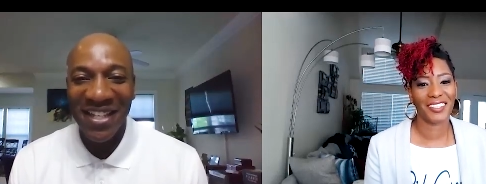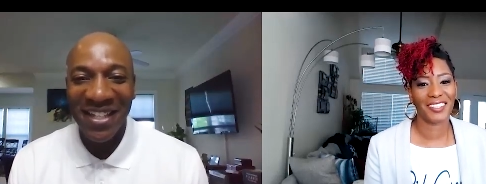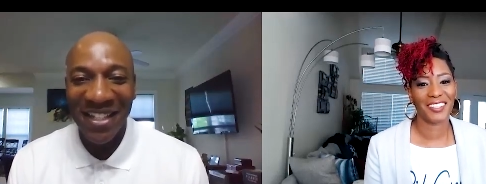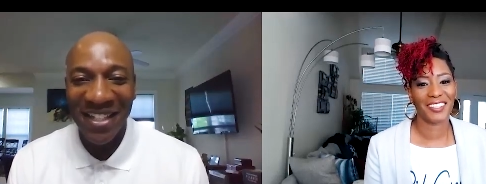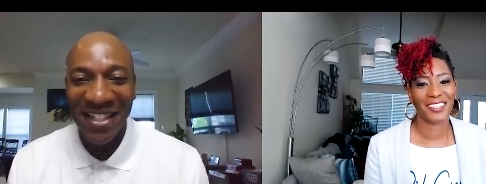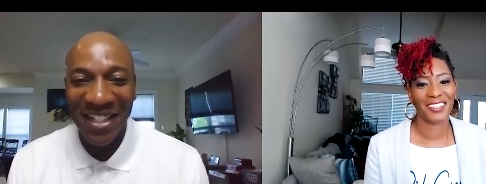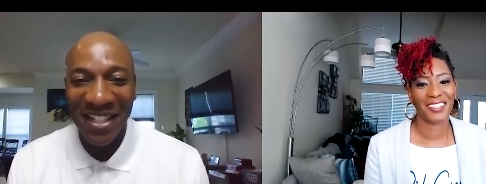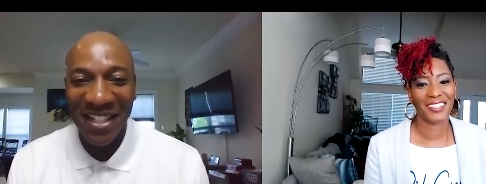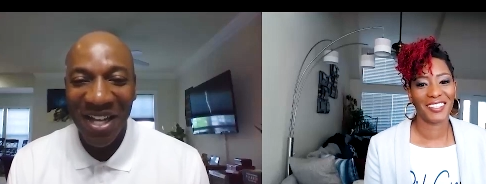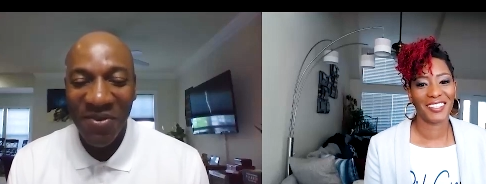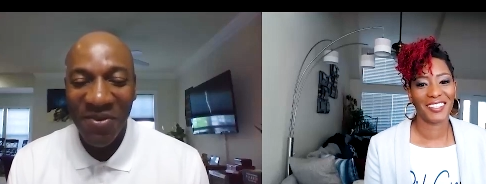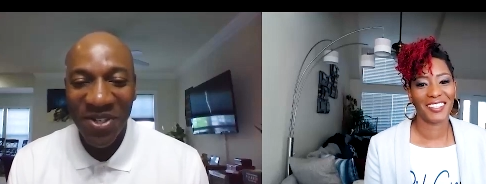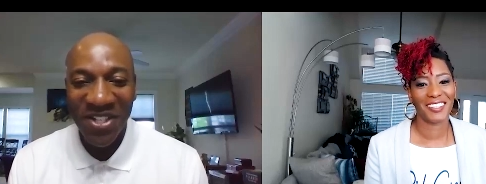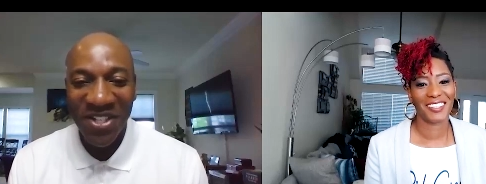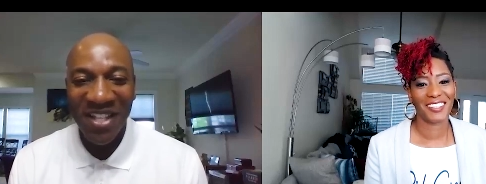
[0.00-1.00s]
Speaker 1: uh, I want
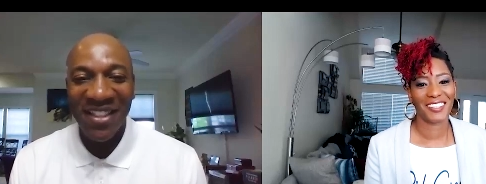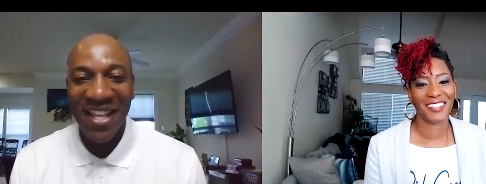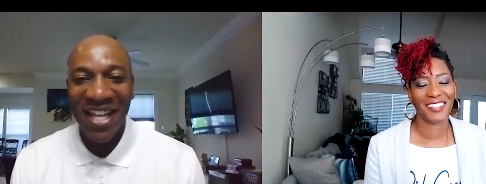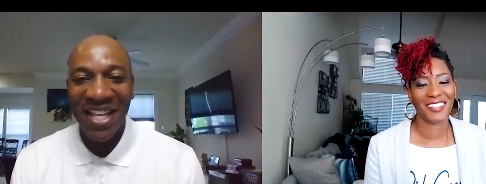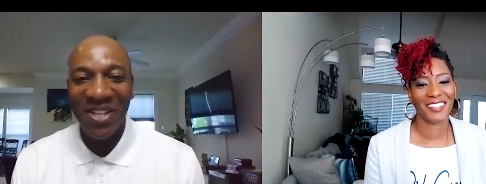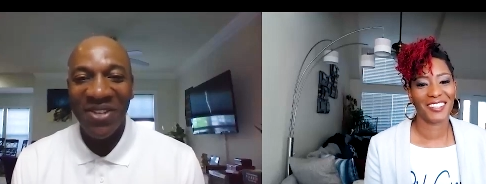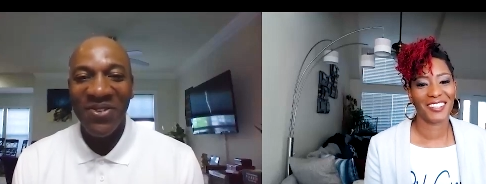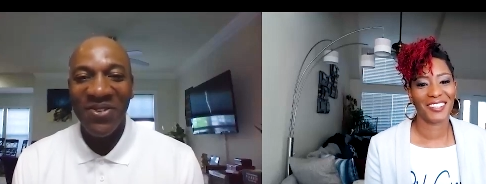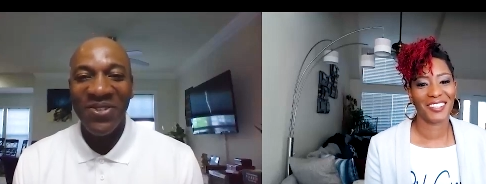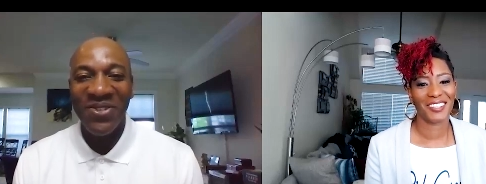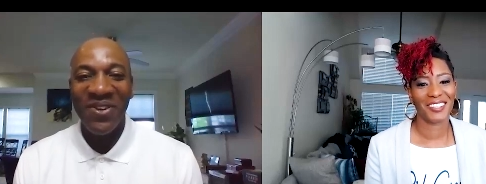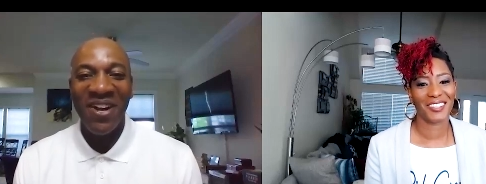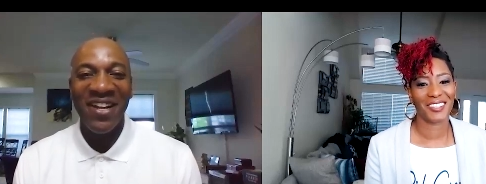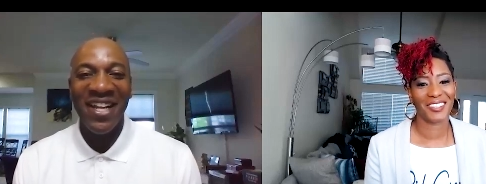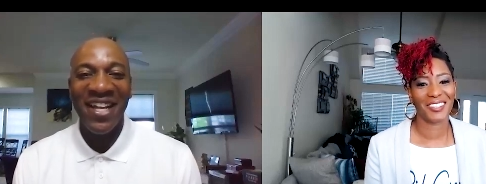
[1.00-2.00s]
to say thank you to
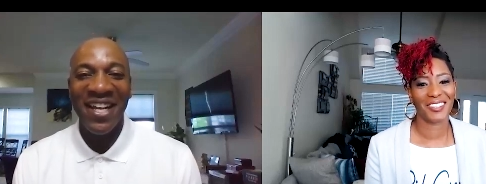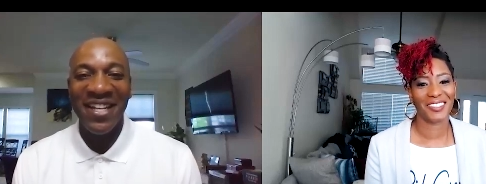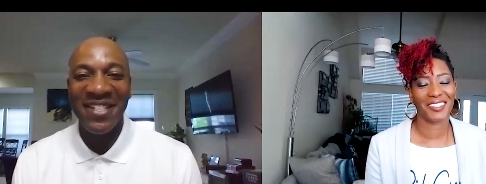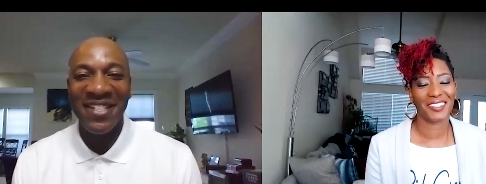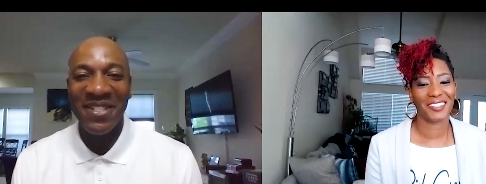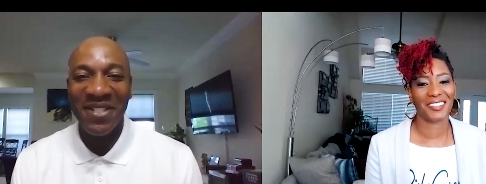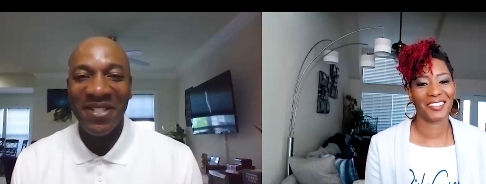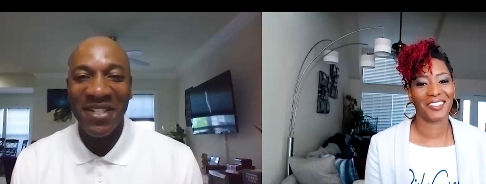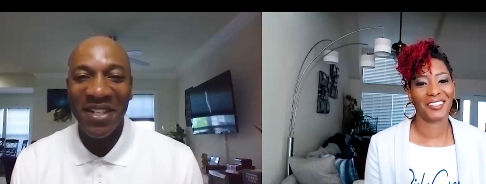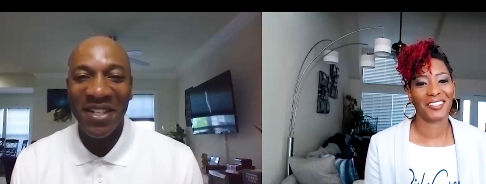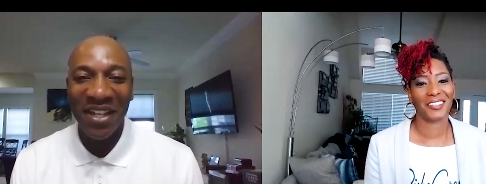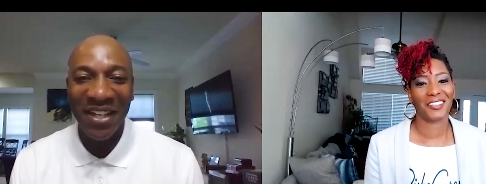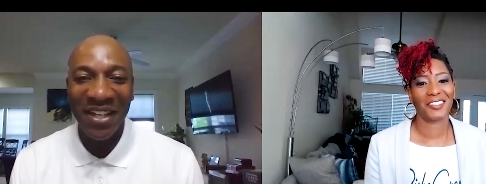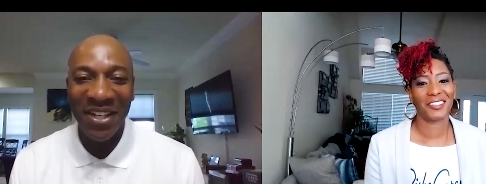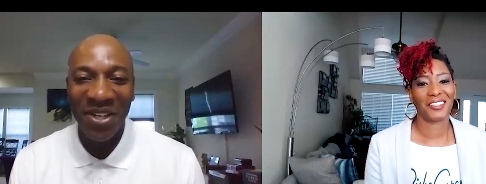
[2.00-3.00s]
our guests,
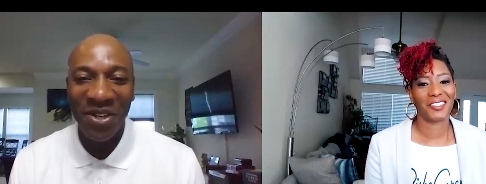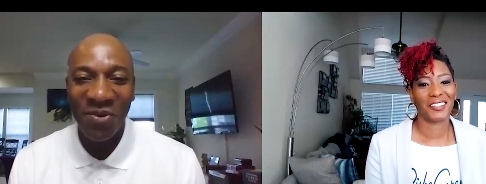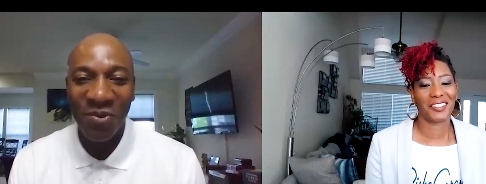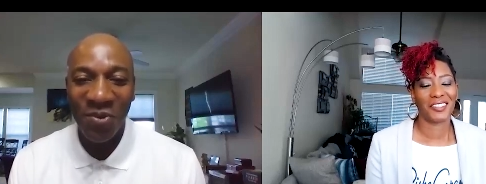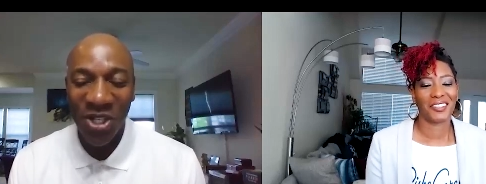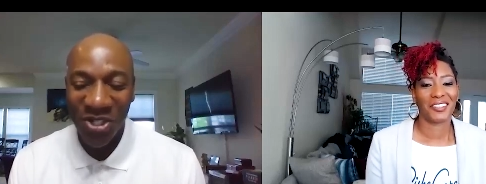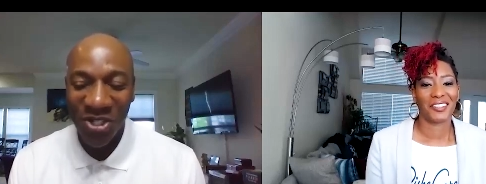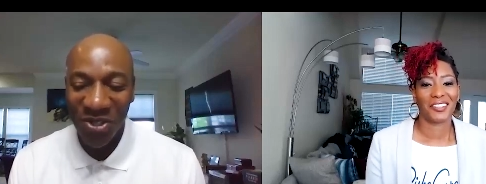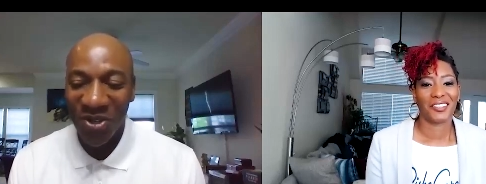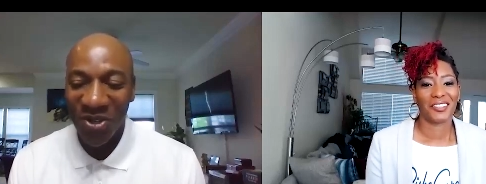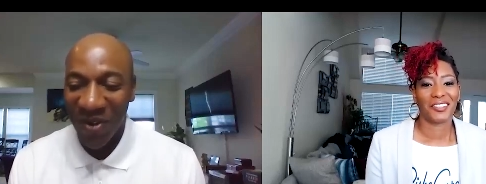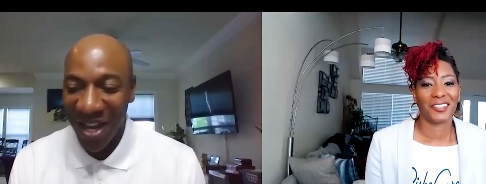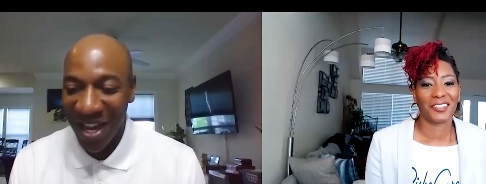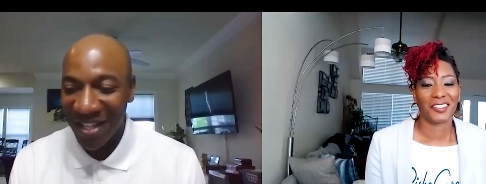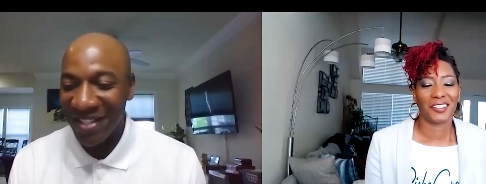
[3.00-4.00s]
uh, Risha
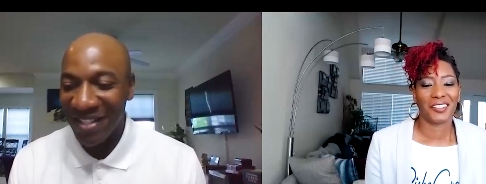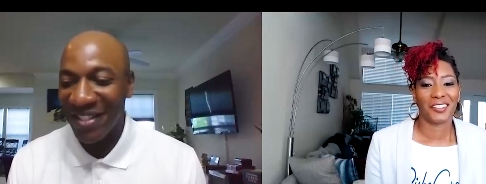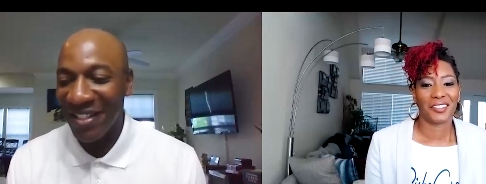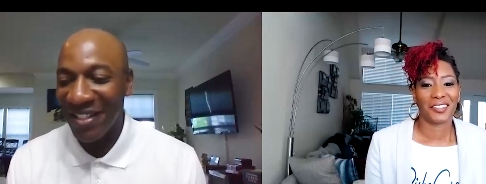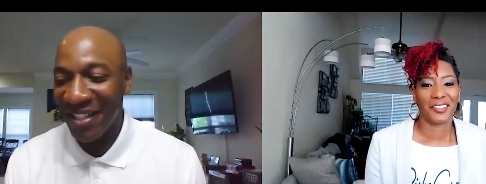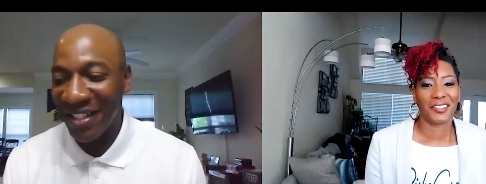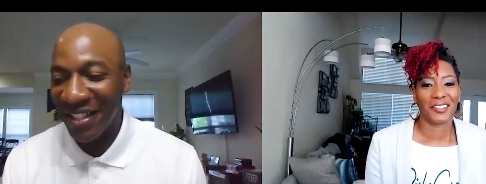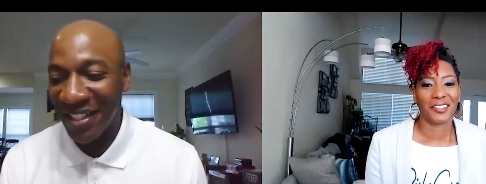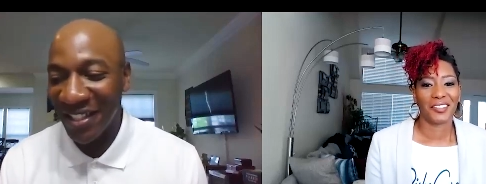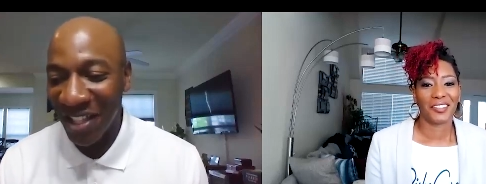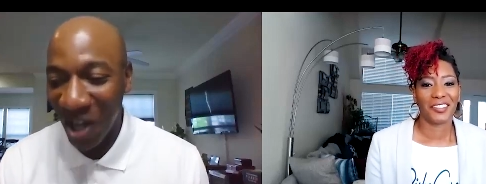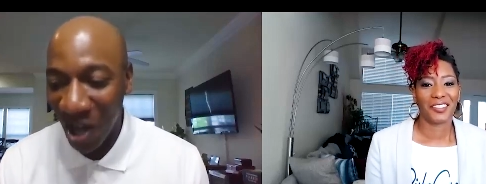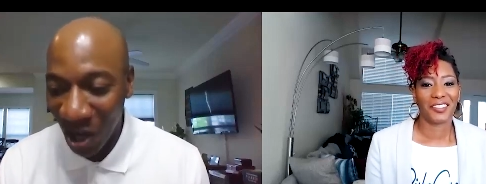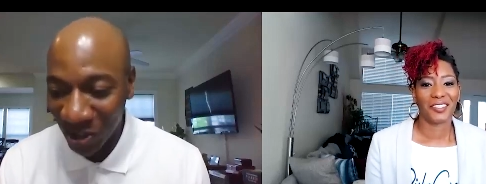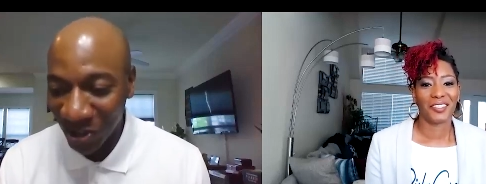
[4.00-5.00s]
Grant, uh, the
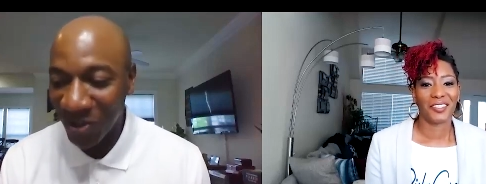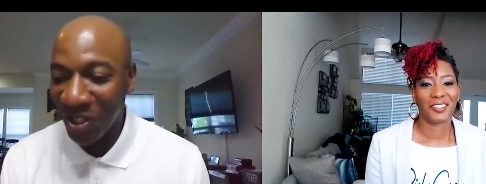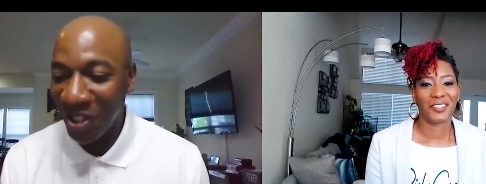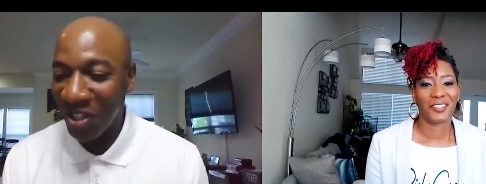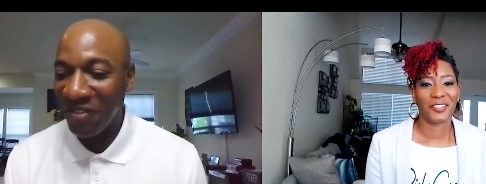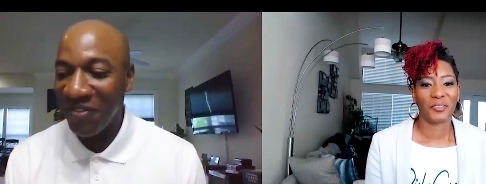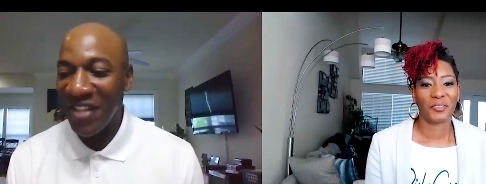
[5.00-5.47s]
author of